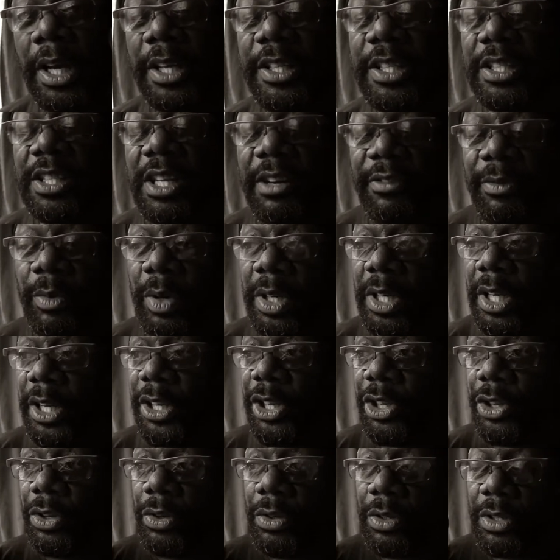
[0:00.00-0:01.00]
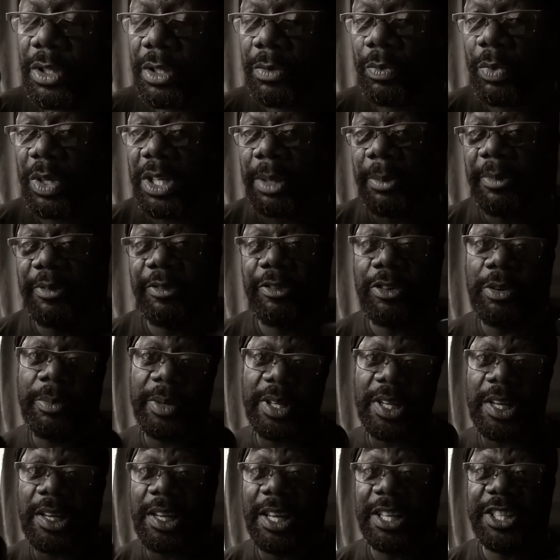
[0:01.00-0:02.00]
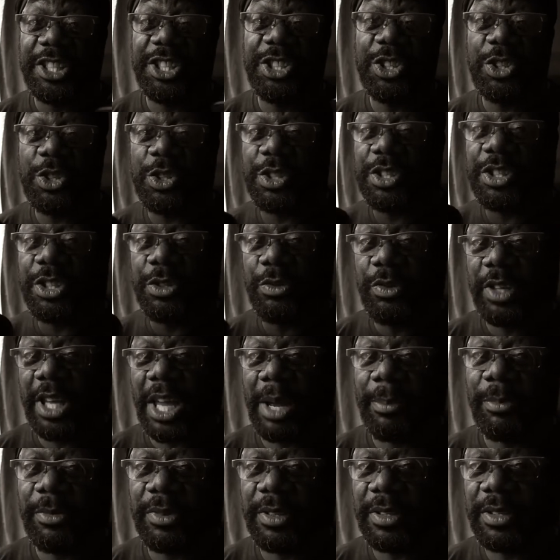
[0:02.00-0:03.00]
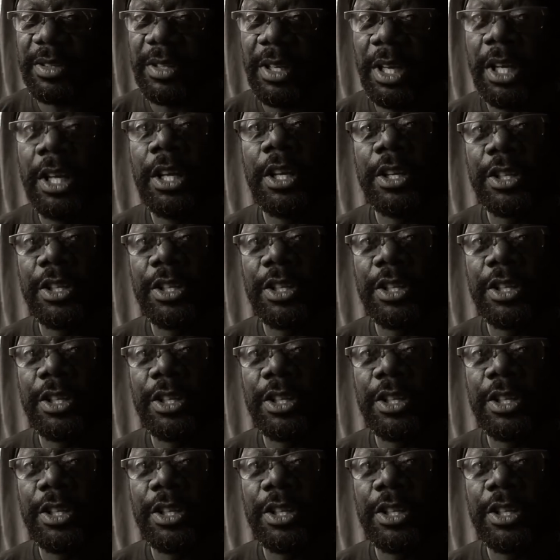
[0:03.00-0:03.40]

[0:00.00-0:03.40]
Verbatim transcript: There's another one I use when I'm filming. I like to use two cameras.